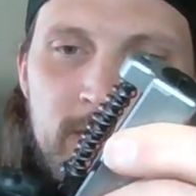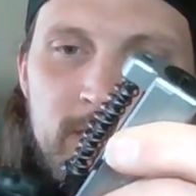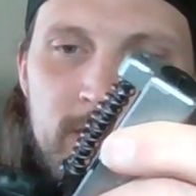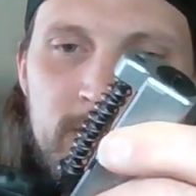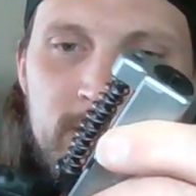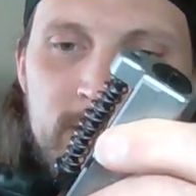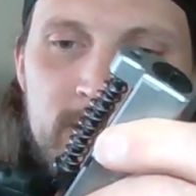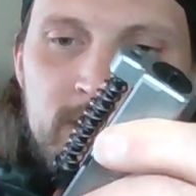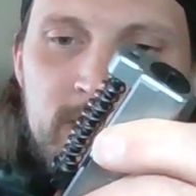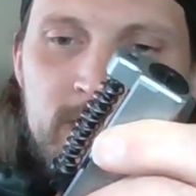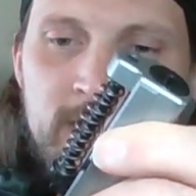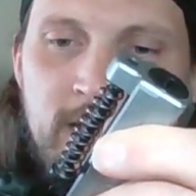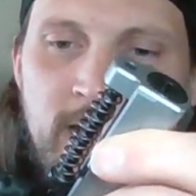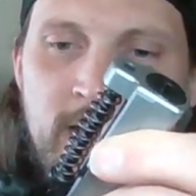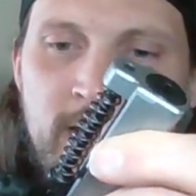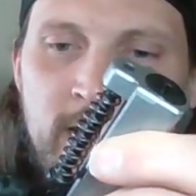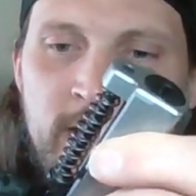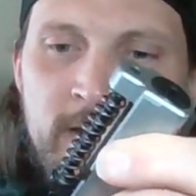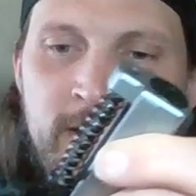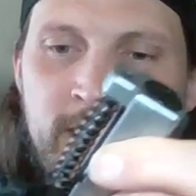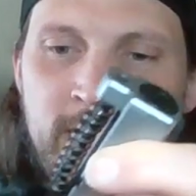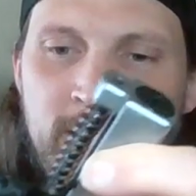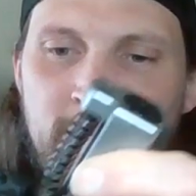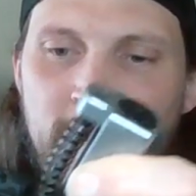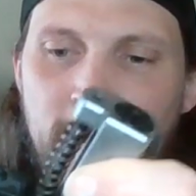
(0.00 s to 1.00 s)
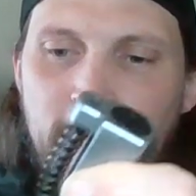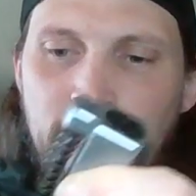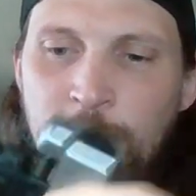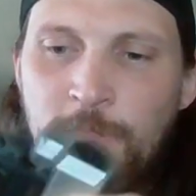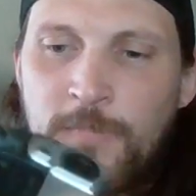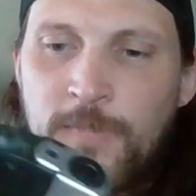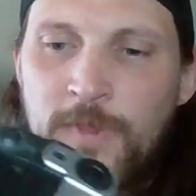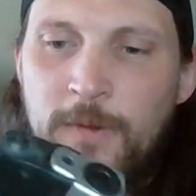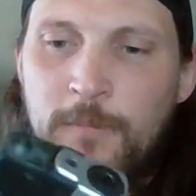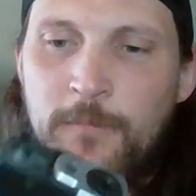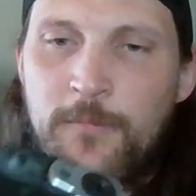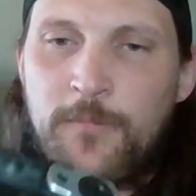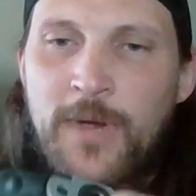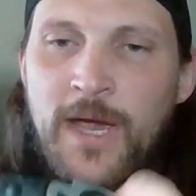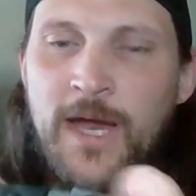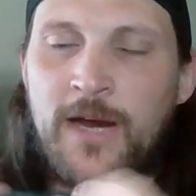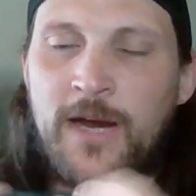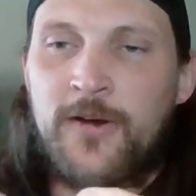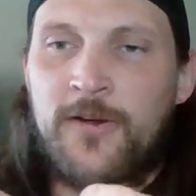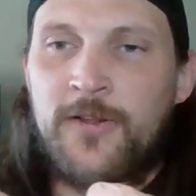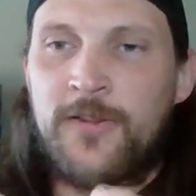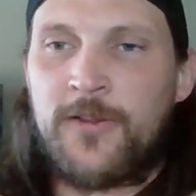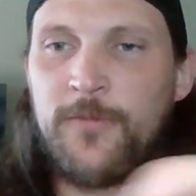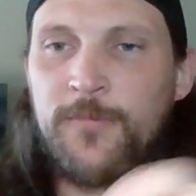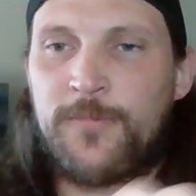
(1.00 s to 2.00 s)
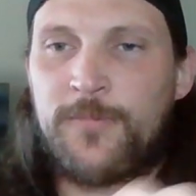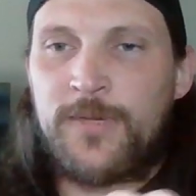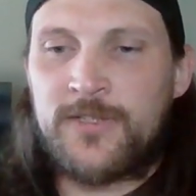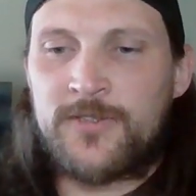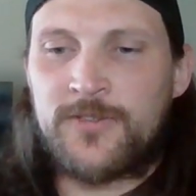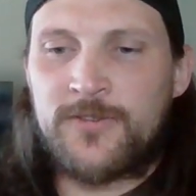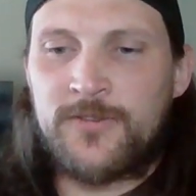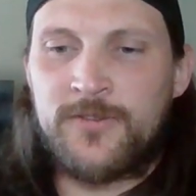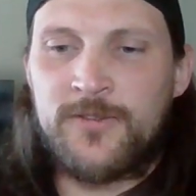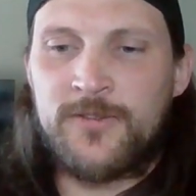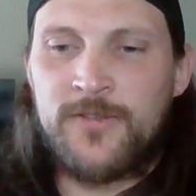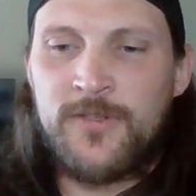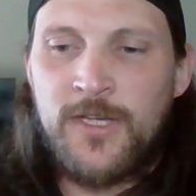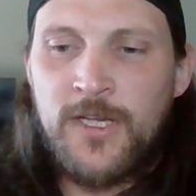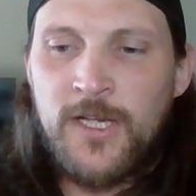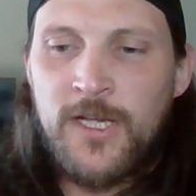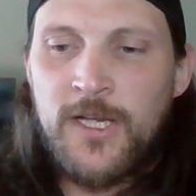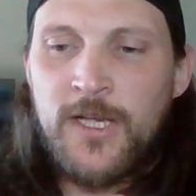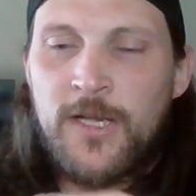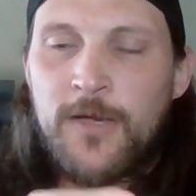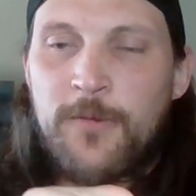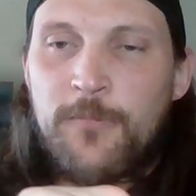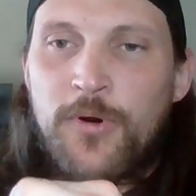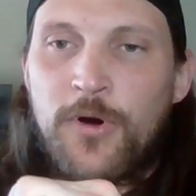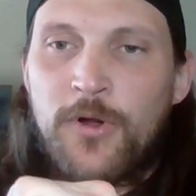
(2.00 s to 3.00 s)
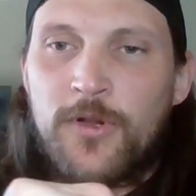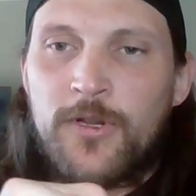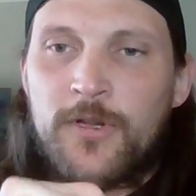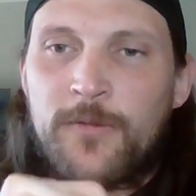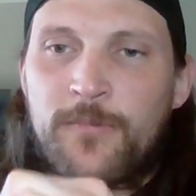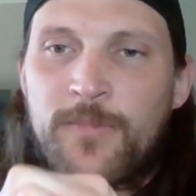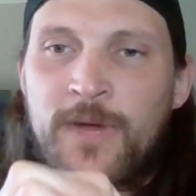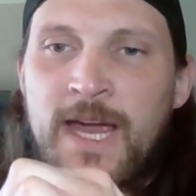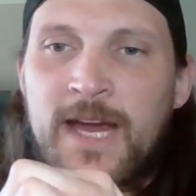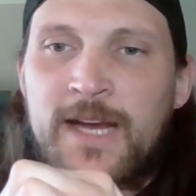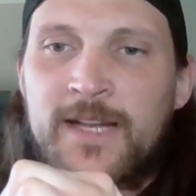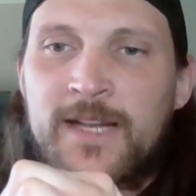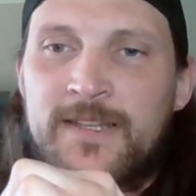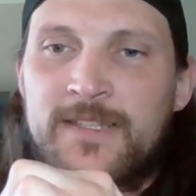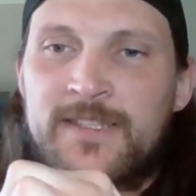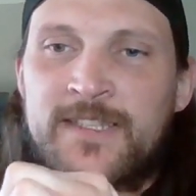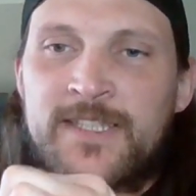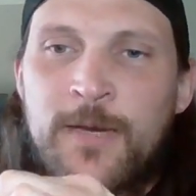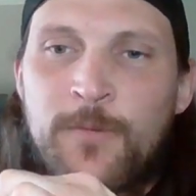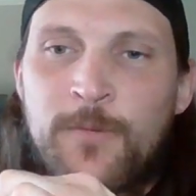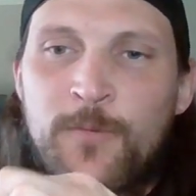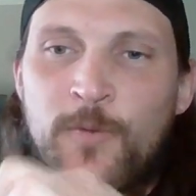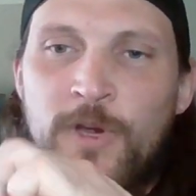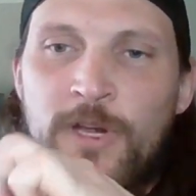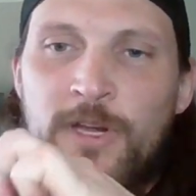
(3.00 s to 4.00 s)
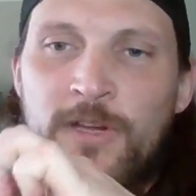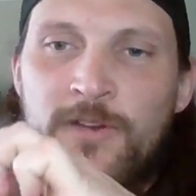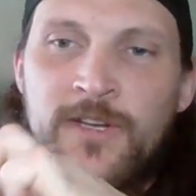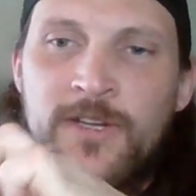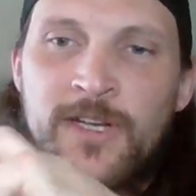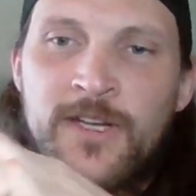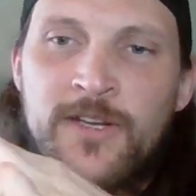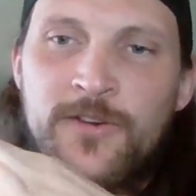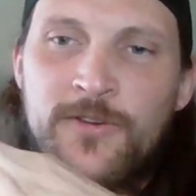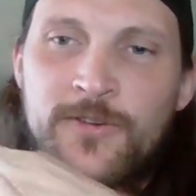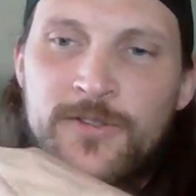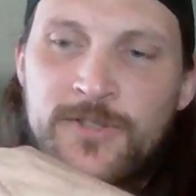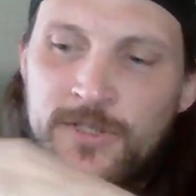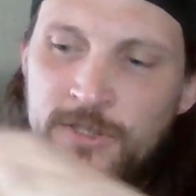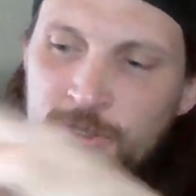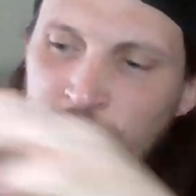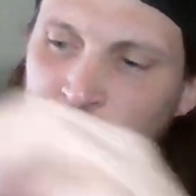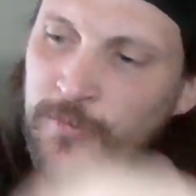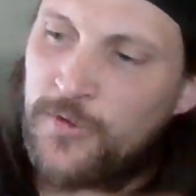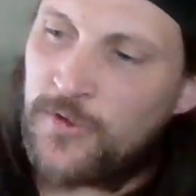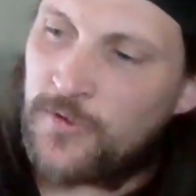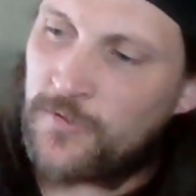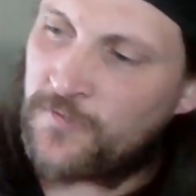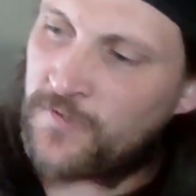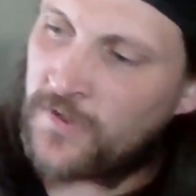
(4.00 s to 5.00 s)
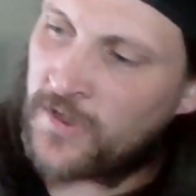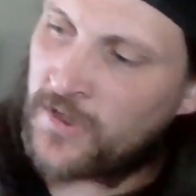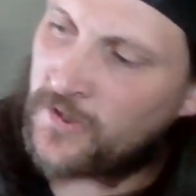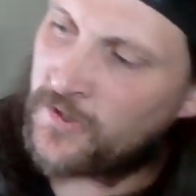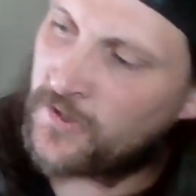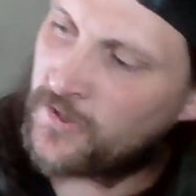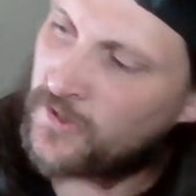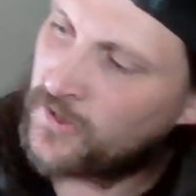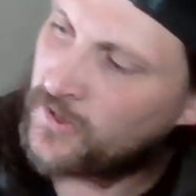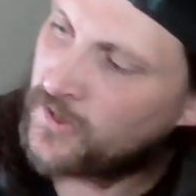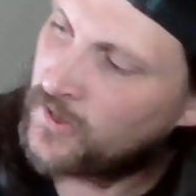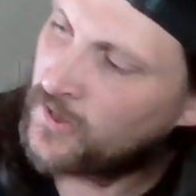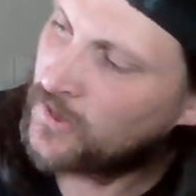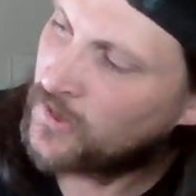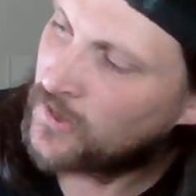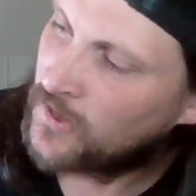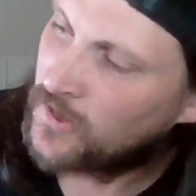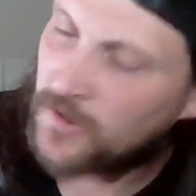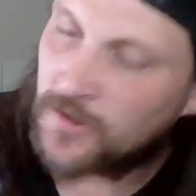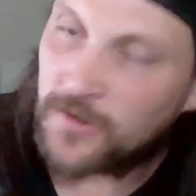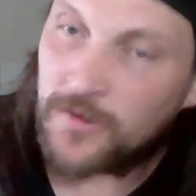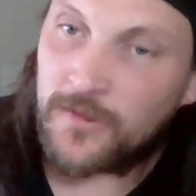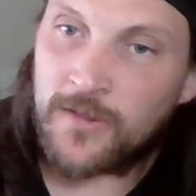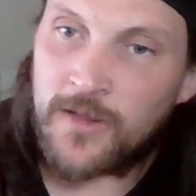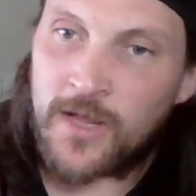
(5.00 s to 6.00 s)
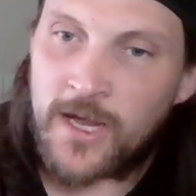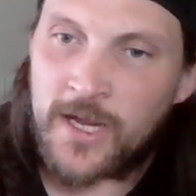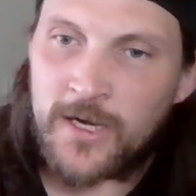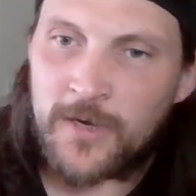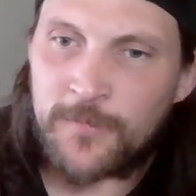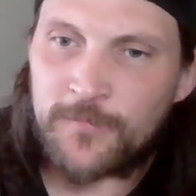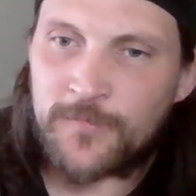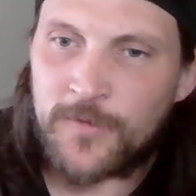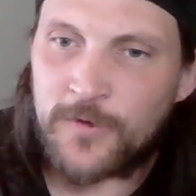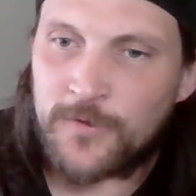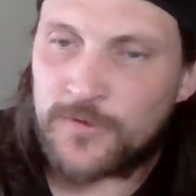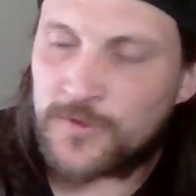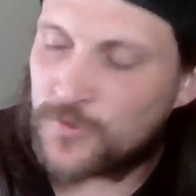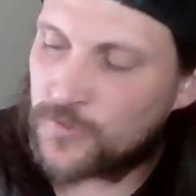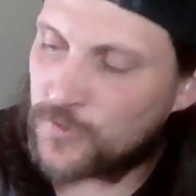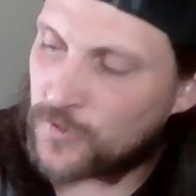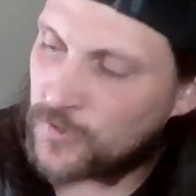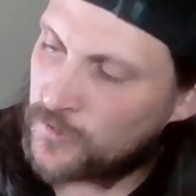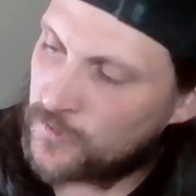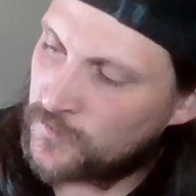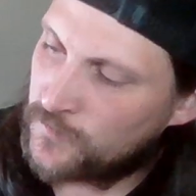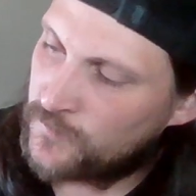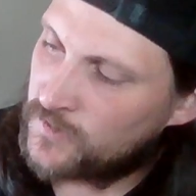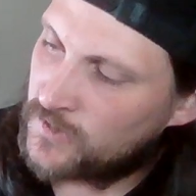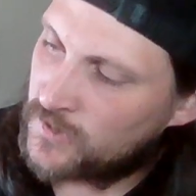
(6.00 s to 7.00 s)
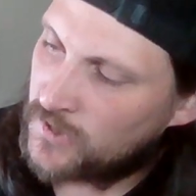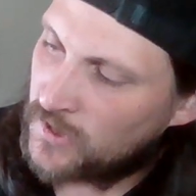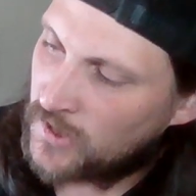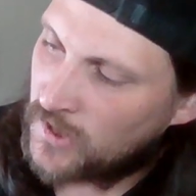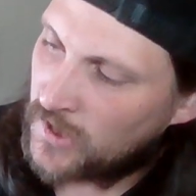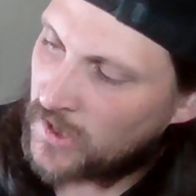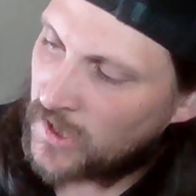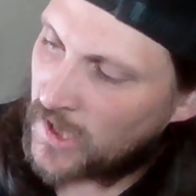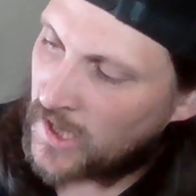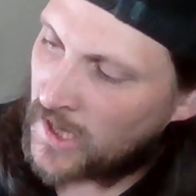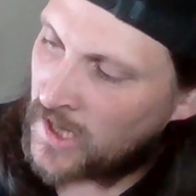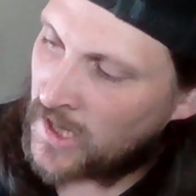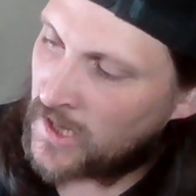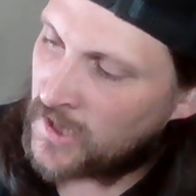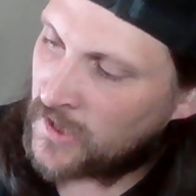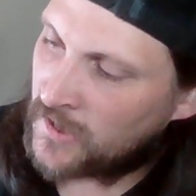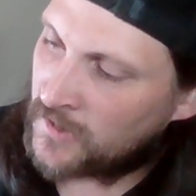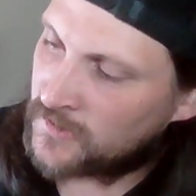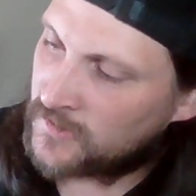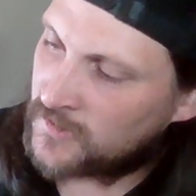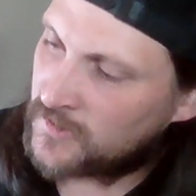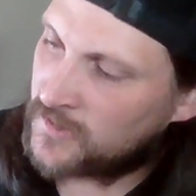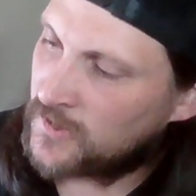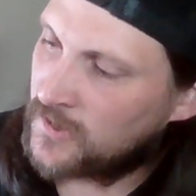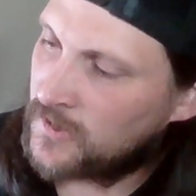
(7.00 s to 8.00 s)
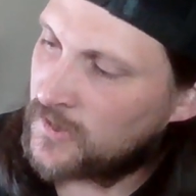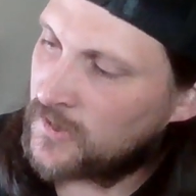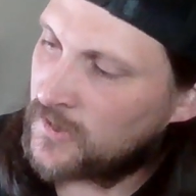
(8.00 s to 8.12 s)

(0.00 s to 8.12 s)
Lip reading: slide back on the pistol, pull it back the same way you did using your middle finger, line up those grooves, and